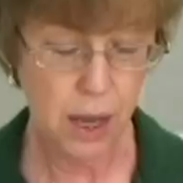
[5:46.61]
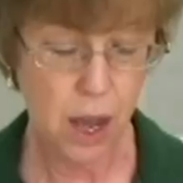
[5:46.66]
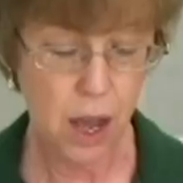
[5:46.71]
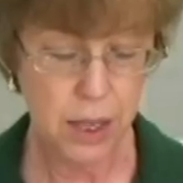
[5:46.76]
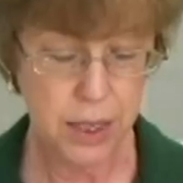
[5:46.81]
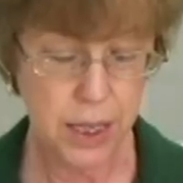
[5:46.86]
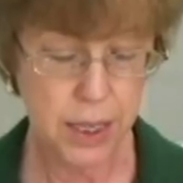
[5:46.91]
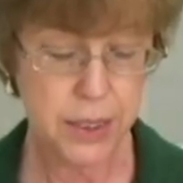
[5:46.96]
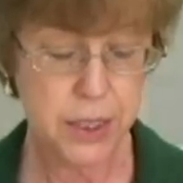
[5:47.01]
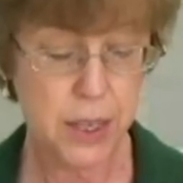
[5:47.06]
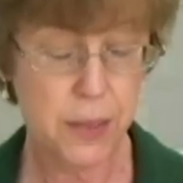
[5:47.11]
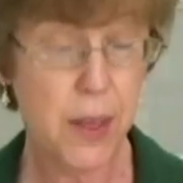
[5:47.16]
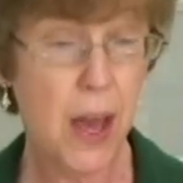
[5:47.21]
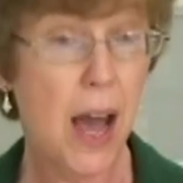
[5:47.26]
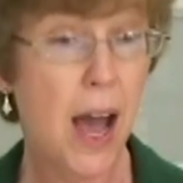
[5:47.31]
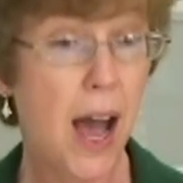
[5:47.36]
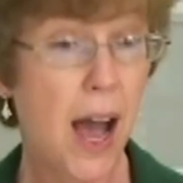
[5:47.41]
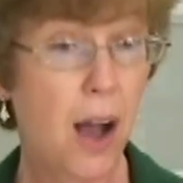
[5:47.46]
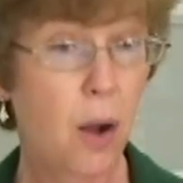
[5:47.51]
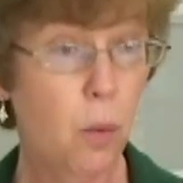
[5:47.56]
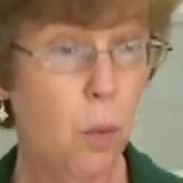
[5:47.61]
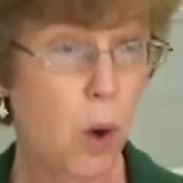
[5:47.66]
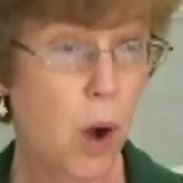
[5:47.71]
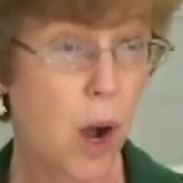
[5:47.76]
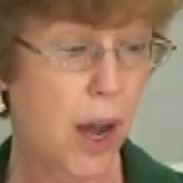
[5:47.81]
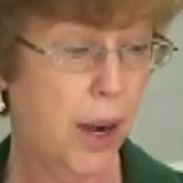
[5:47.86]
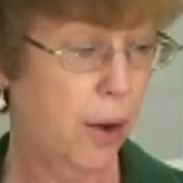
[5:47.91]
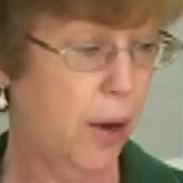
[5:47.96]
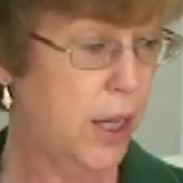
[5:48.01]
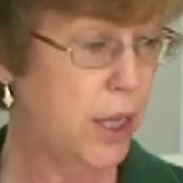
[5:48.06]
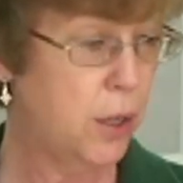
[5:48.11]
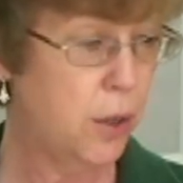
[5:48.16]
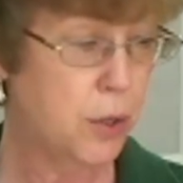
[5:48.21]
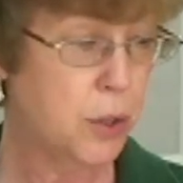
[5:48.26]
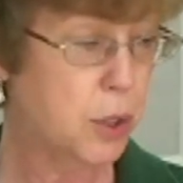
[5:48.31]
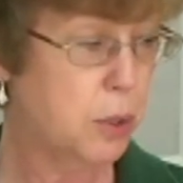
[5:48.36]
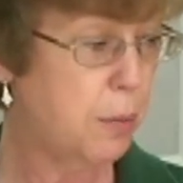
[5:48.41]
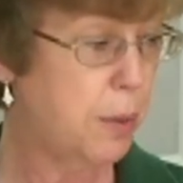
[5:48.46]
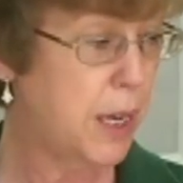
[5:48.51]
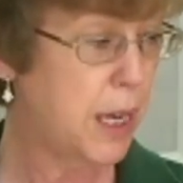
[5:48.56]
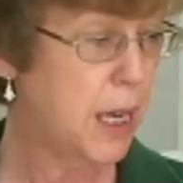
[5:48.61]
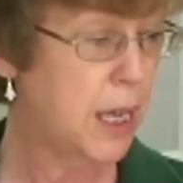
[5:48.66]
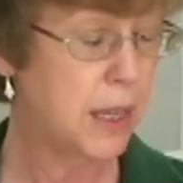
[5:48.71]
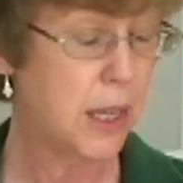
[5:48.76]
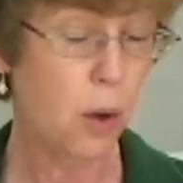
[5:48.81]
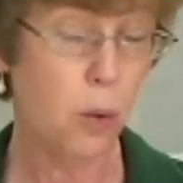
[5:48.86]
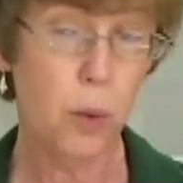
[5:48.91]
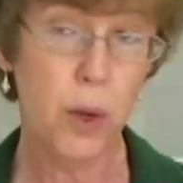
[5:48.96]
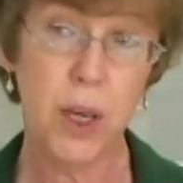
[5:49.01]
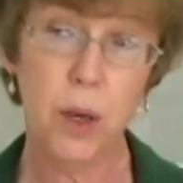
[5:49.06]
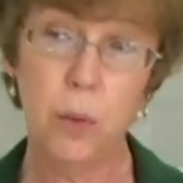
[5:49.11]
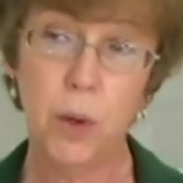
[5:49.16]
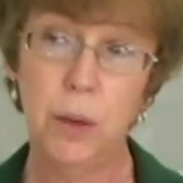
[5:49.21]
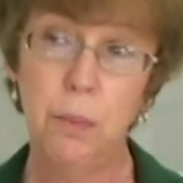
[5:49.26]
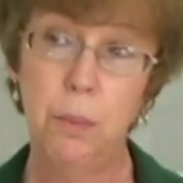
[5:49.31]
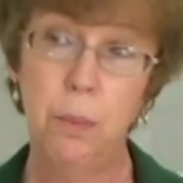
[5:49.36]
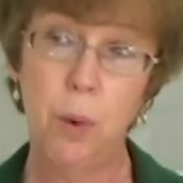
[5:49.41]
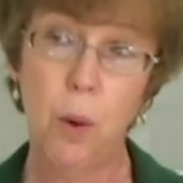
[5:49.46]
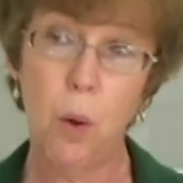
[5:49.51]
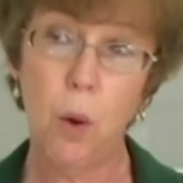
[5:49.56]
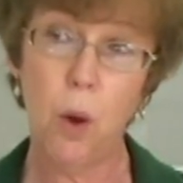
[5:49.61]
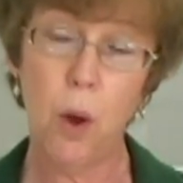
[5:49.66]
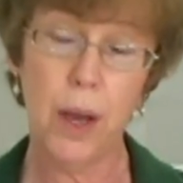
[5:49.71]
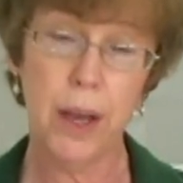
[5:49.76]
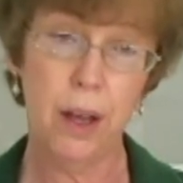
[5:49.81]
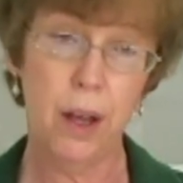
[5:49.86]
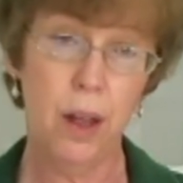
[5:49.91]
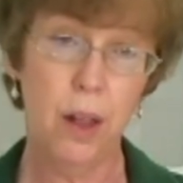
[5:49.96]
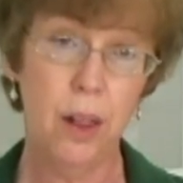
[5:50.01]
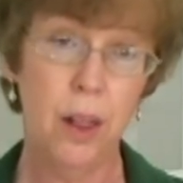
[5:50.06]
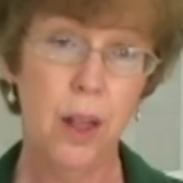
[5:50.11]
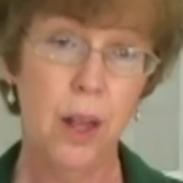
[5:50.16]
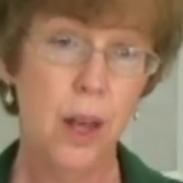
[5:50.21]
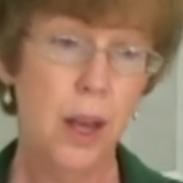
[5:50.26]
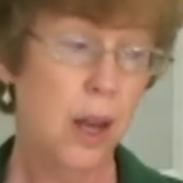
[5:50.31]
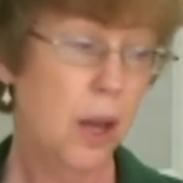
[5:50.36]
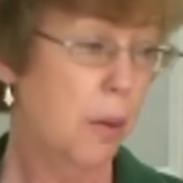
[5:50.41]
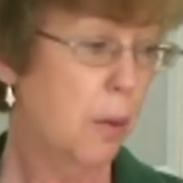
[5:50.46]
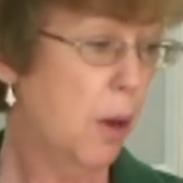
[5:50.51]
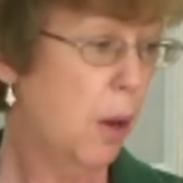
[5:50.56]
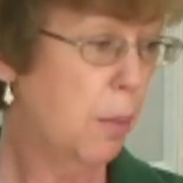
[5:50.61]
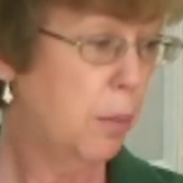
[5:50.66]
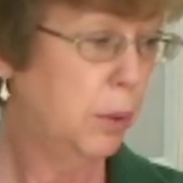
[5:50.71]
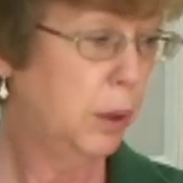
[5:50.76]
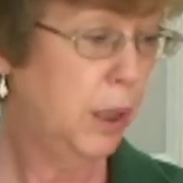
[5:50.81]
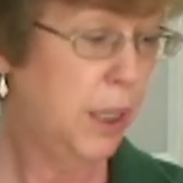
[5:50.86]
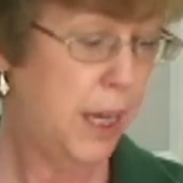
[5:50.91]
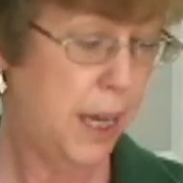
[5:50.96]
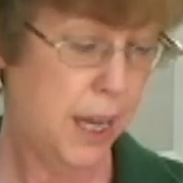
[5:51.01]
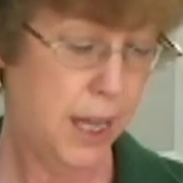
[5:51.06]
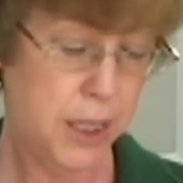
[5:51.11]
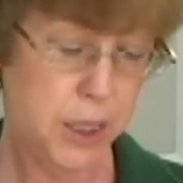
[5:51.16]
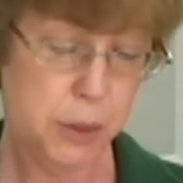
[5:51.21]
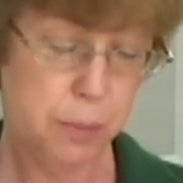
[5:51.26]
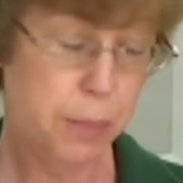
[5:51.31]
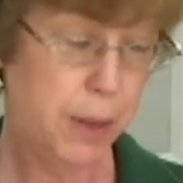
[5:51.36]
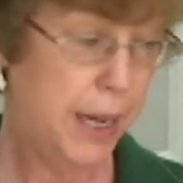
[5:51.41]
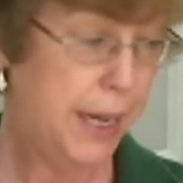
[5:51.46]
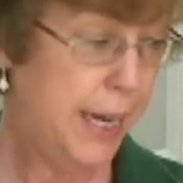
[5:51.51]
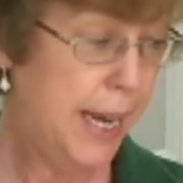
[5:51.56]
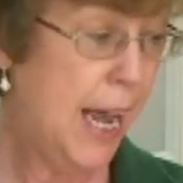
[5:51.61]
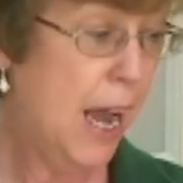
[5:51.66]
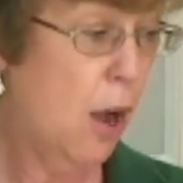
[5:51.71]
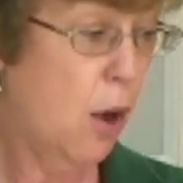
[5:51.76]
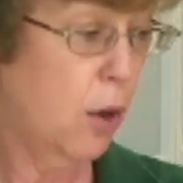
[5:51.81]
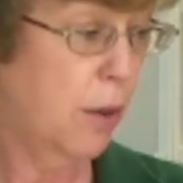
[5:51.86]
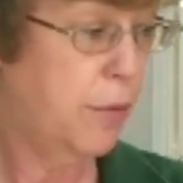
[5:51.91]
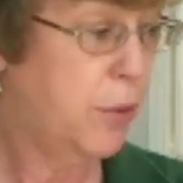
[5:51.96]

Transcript: uh, it's in the hot water. It used to be that we would boil lids, but now